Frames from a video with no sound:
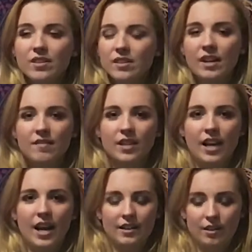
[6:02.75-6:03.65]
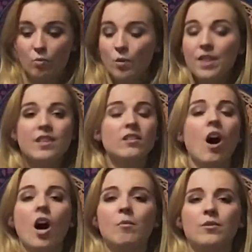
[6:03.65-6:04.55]
side of the canyon with his
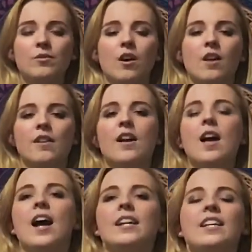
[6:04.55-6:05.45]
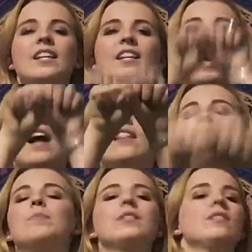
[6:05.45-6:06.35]
hobbles on, and he
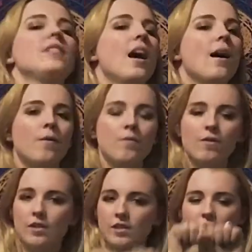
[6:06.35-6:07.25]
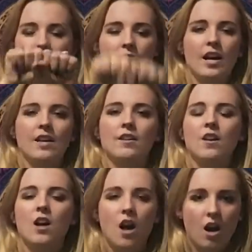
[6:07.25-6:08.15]
galloped down the side
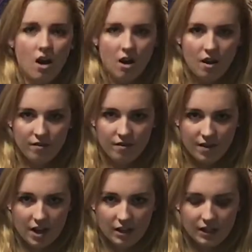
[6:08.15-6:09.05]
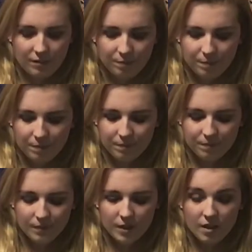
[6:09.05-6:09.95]
of the valley
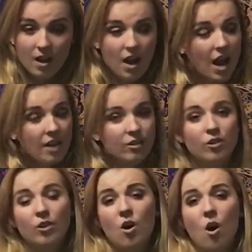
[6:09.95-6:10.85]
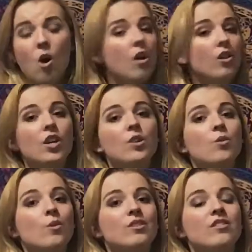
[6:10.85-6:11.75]
and took all the other
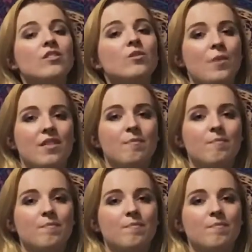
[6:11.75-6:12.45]
horses with him.